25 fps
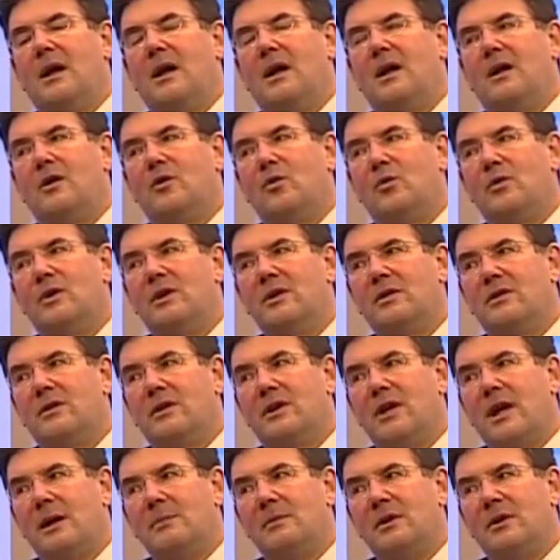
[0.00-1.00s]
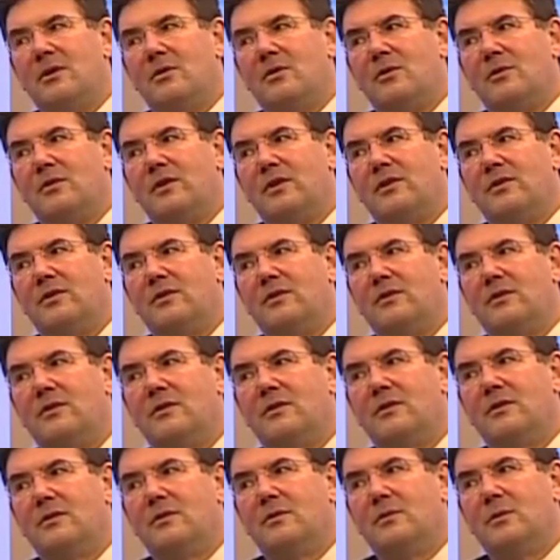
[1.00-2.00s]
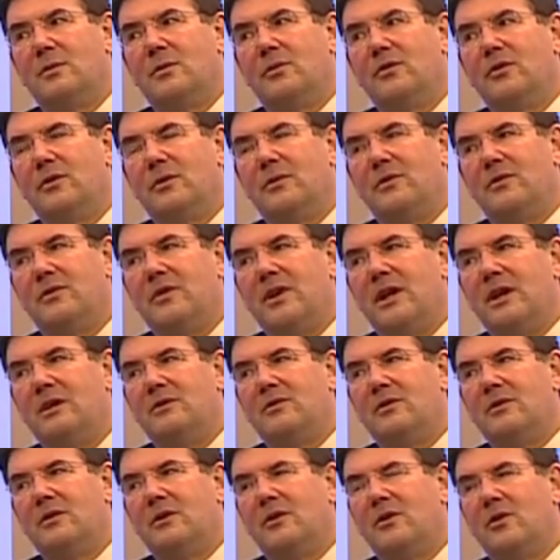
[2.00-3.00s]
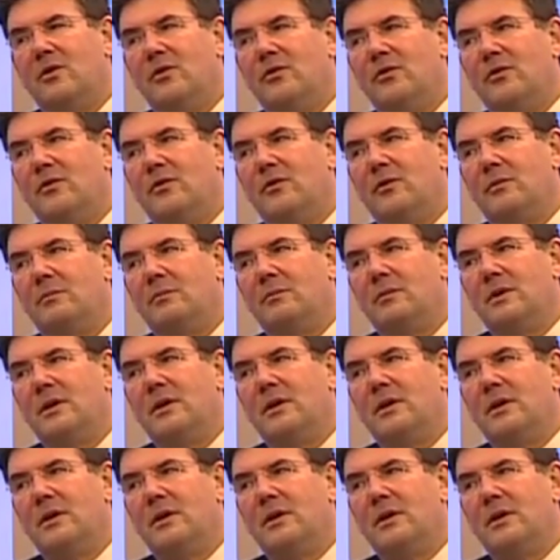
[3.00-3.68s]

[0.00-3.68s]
According to the Cabinet Office, who also state that the cost of them